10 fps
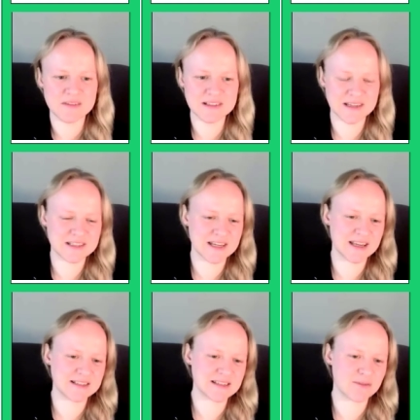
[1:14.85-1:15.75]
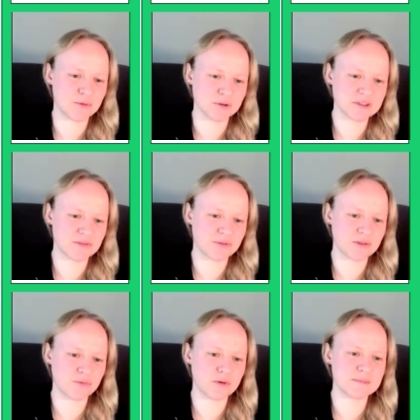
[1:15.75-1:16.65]
this can take several
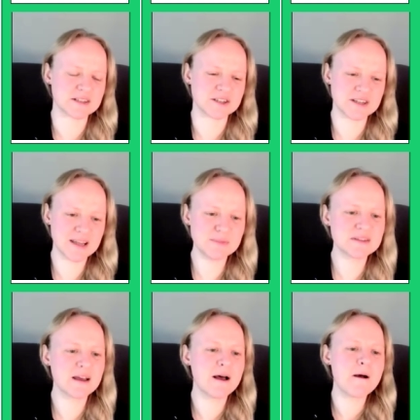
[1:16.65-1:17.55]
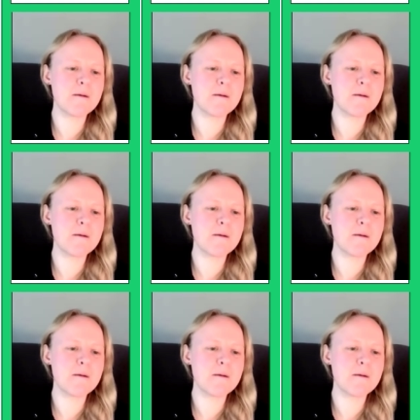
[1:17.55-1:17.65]
different forms and shapes,